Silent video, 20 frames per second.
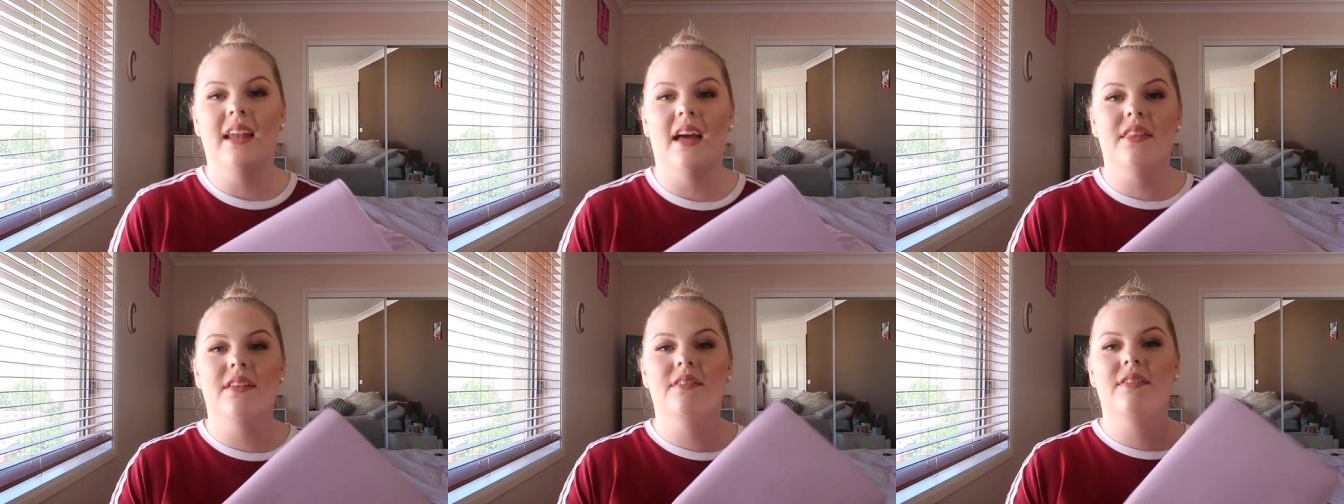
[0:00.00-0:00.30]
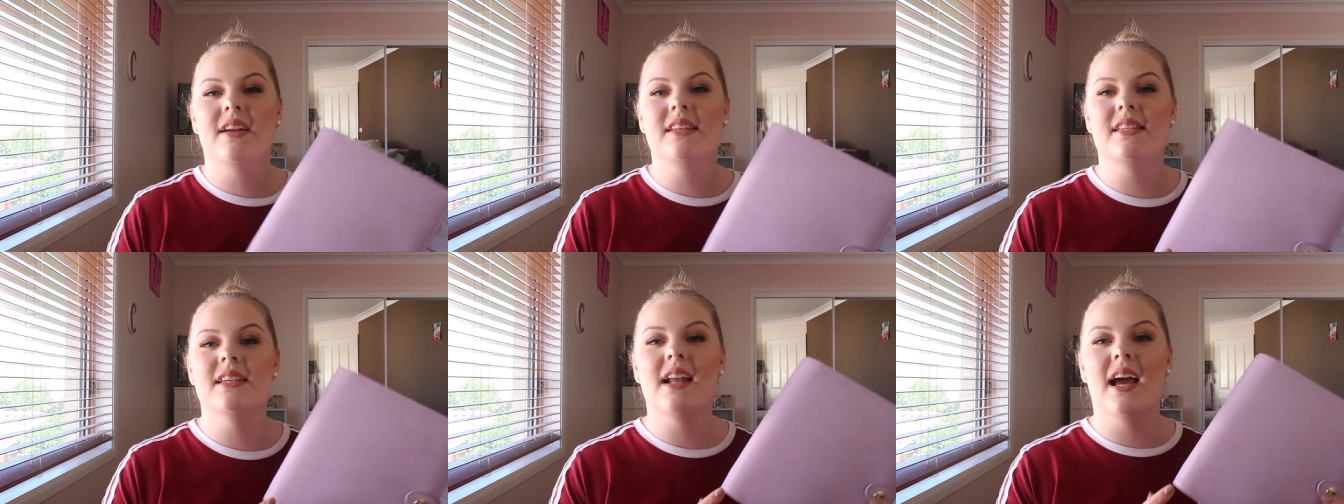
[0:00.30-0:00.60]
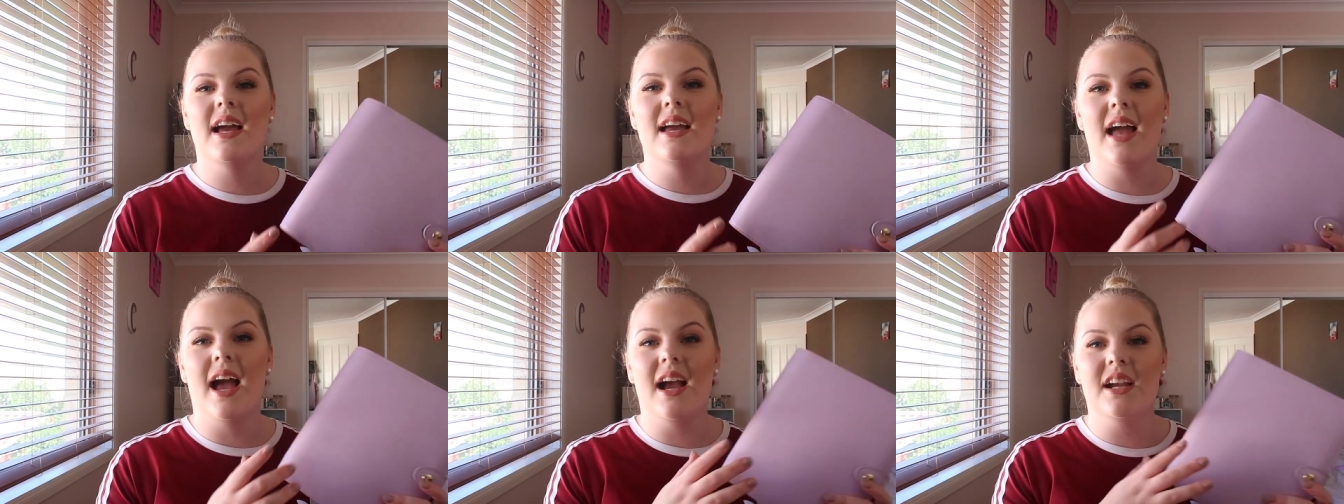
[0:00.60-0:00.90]
Now the reason
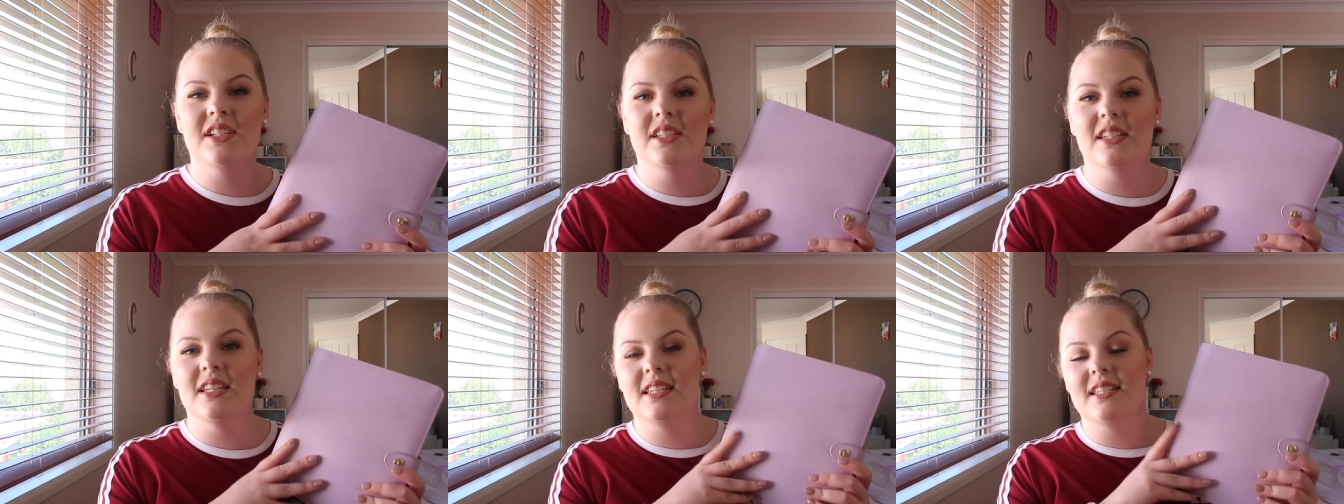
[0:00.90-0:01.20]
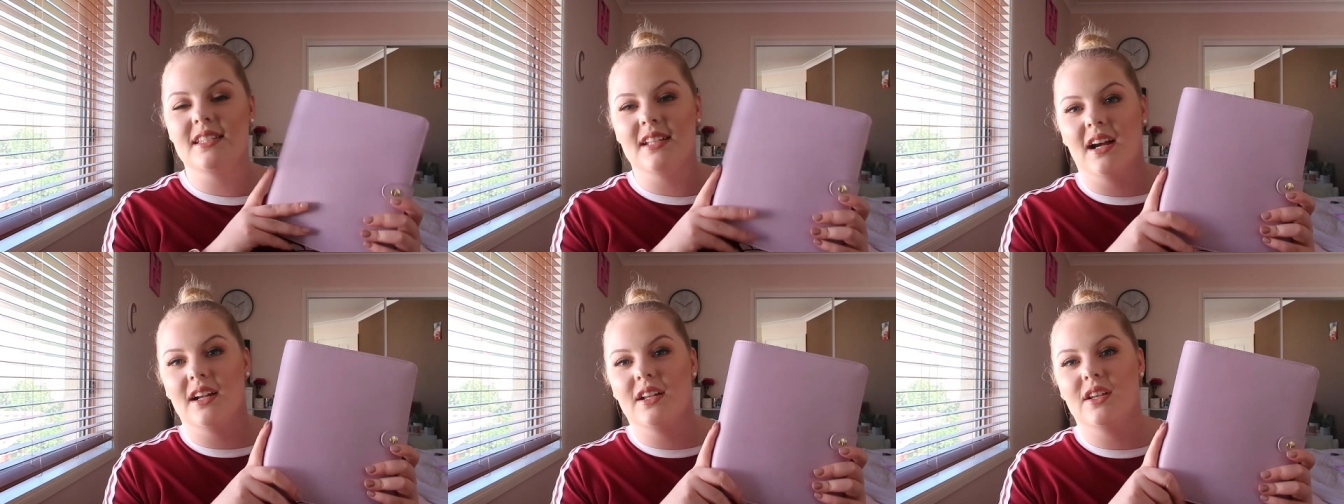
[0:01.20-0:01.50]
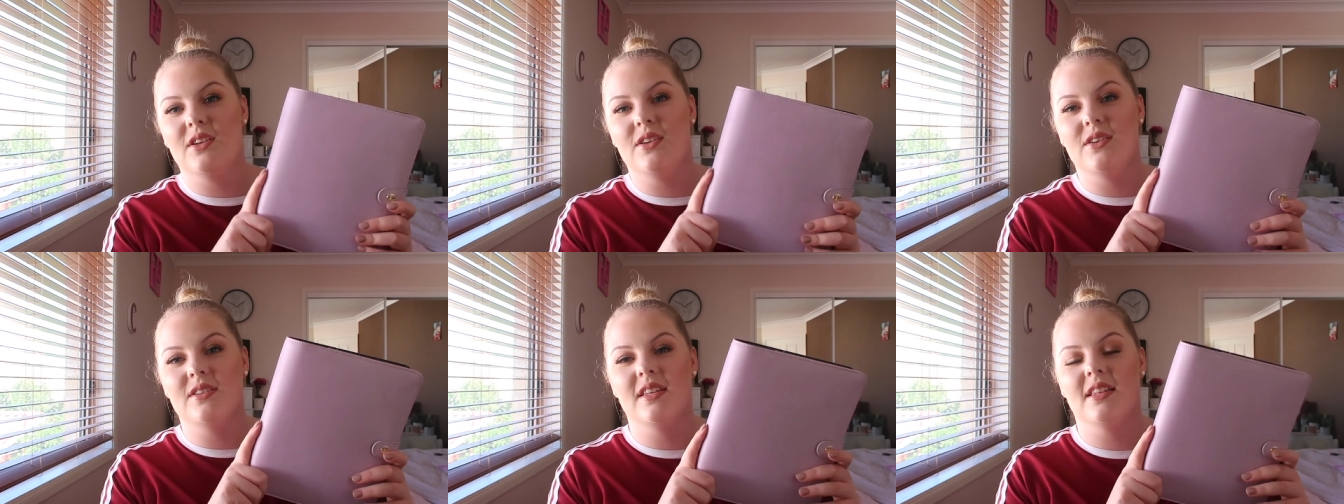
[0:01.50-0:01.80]
I actually
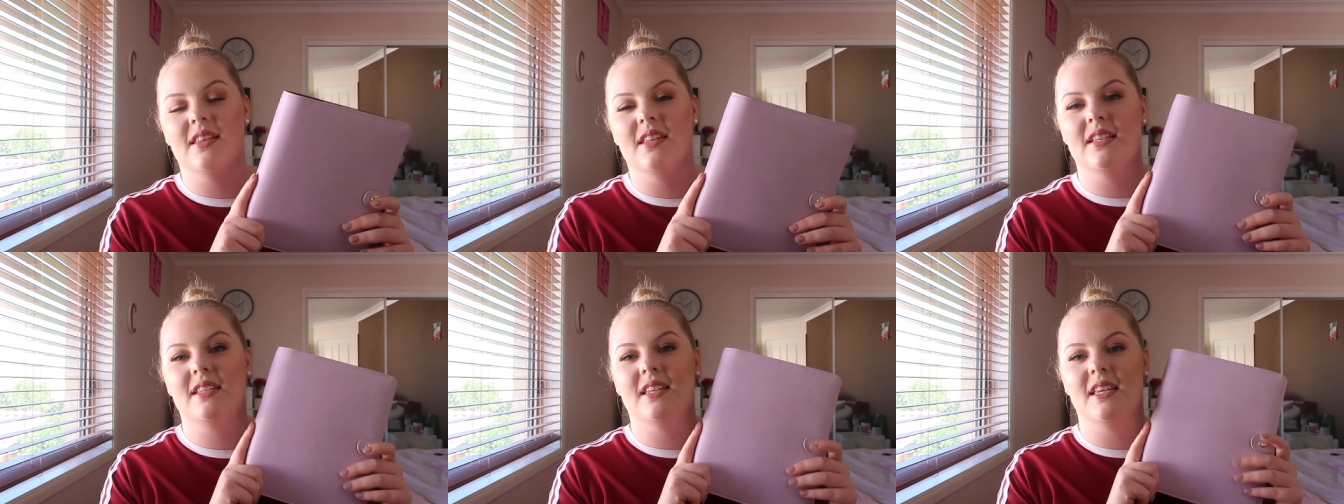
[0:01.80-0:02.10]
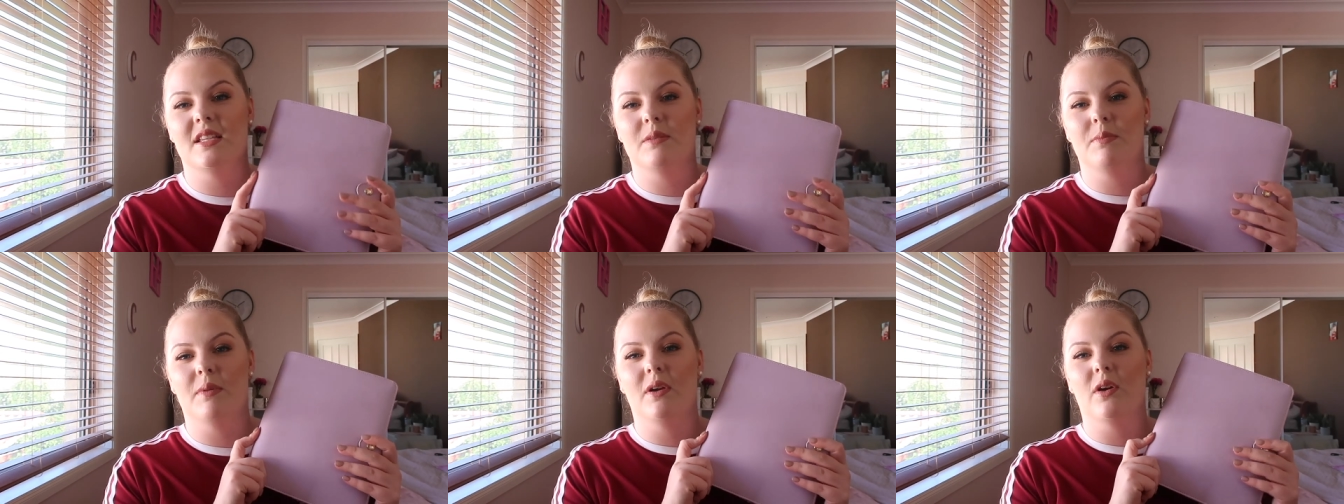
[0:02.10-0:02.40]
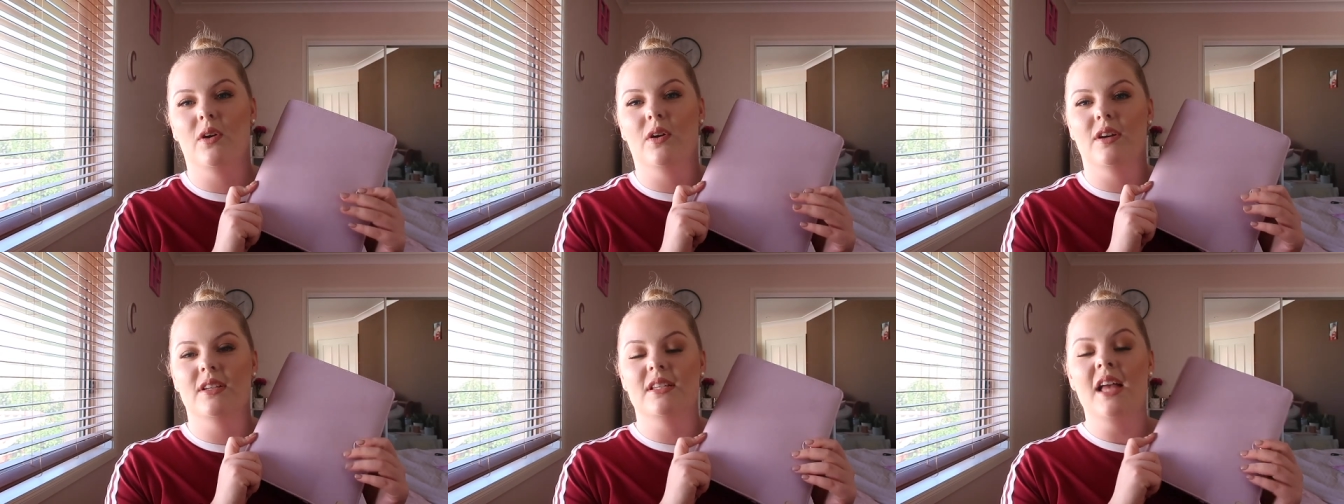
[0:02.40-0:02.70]
started using this is
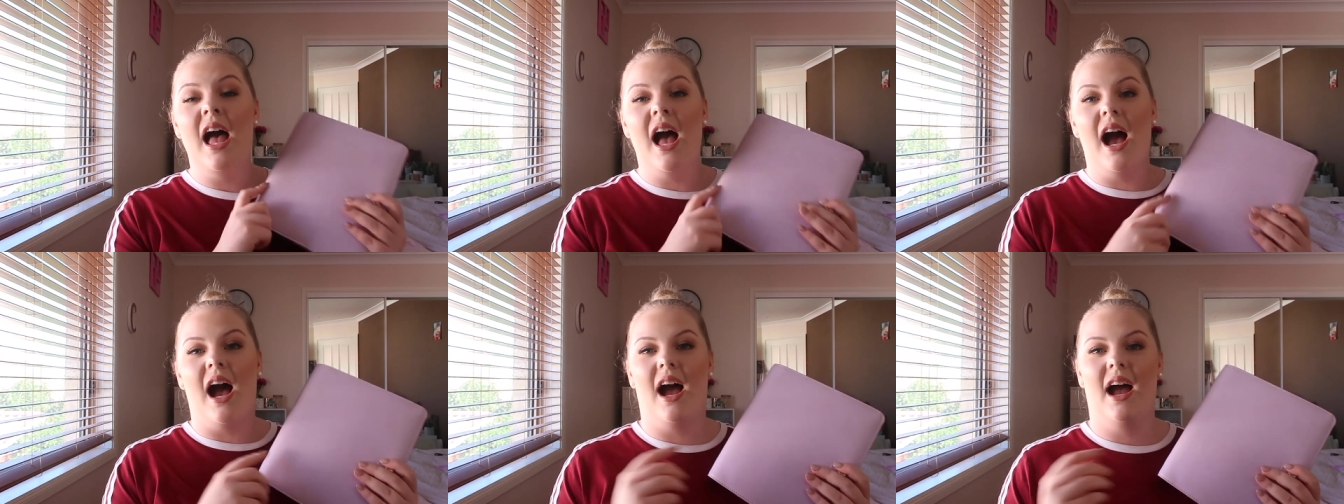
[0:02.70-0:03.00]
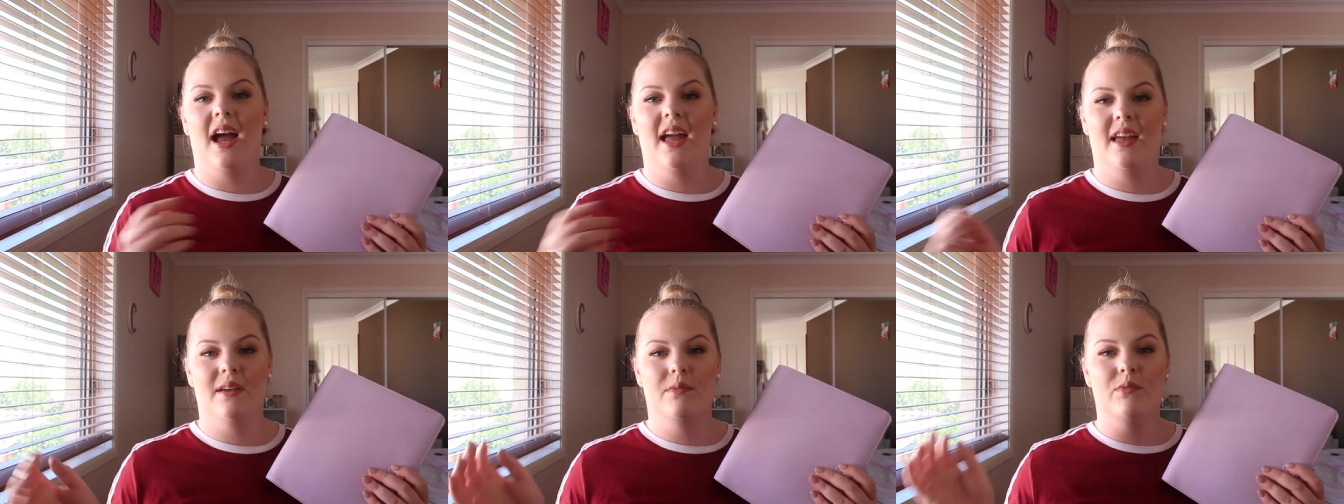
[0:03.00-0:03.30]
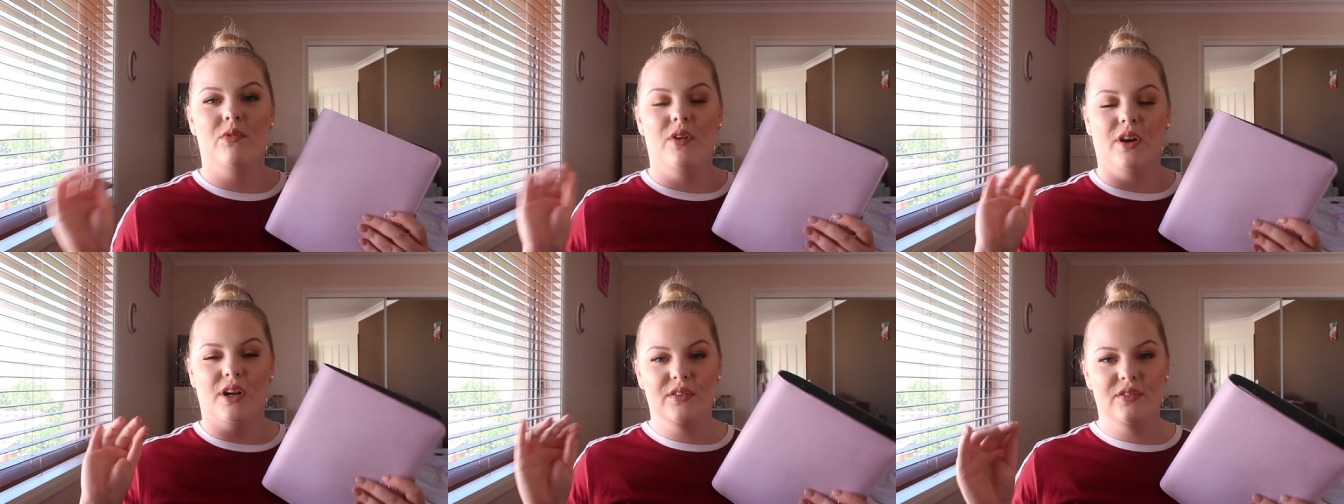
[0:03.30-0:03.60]
because I
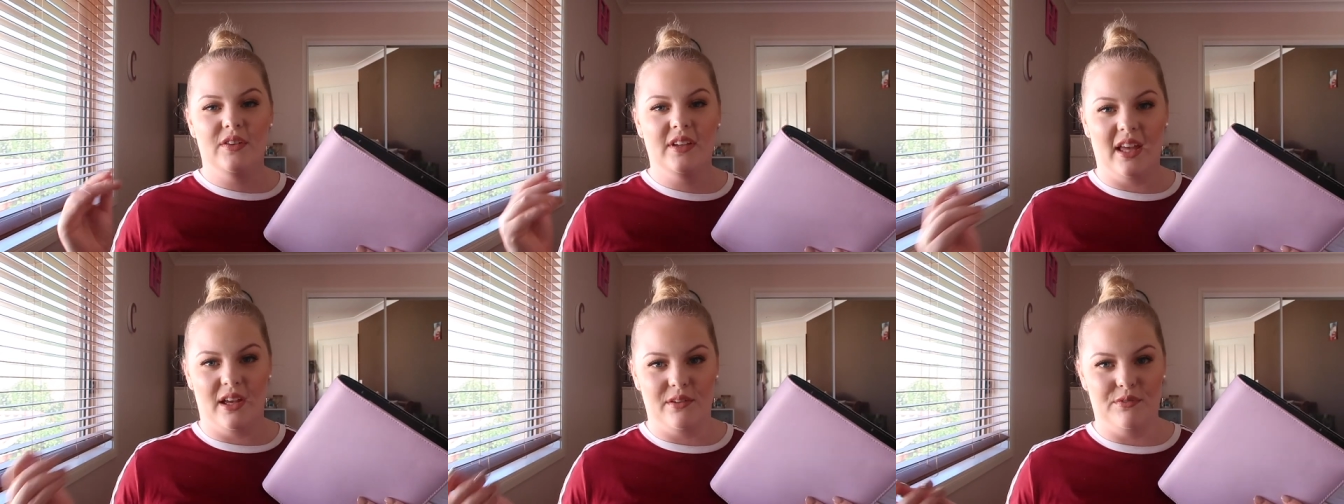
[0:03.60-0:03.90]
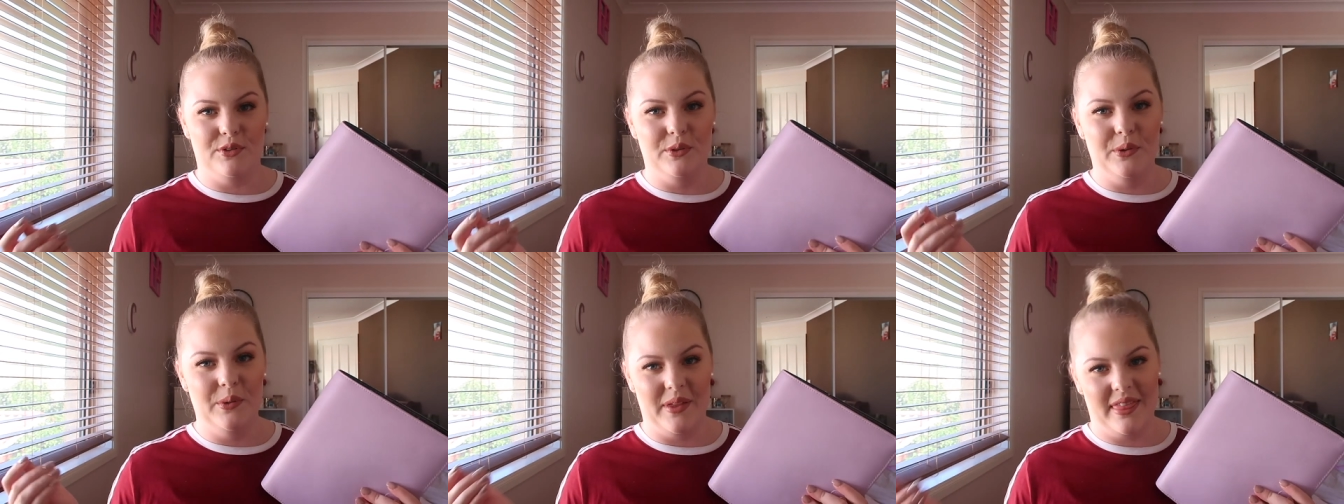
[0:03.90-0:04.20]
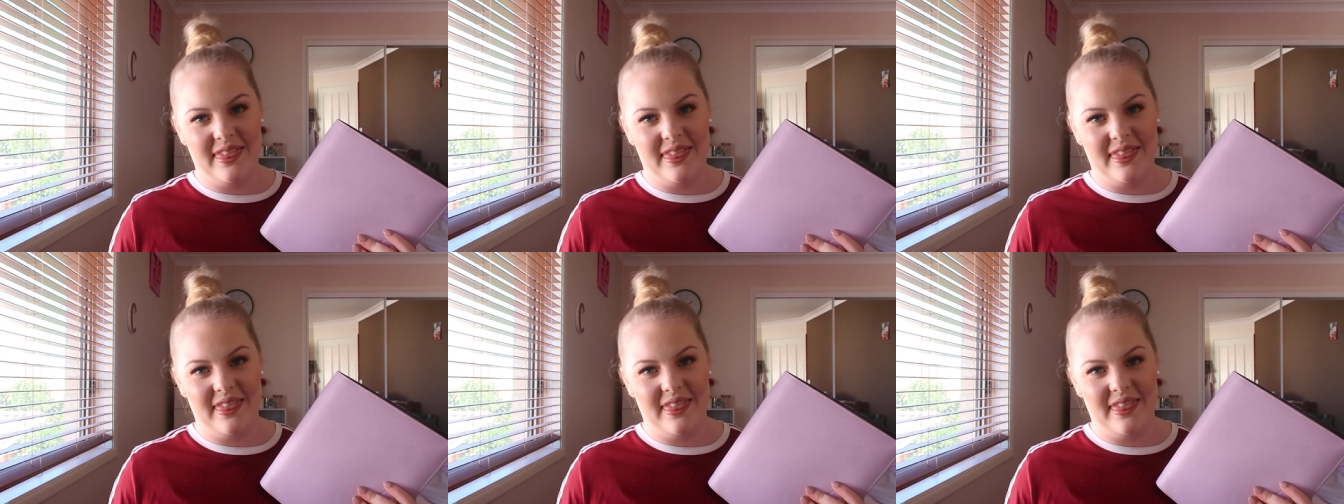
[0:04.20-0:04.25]
am very forgetful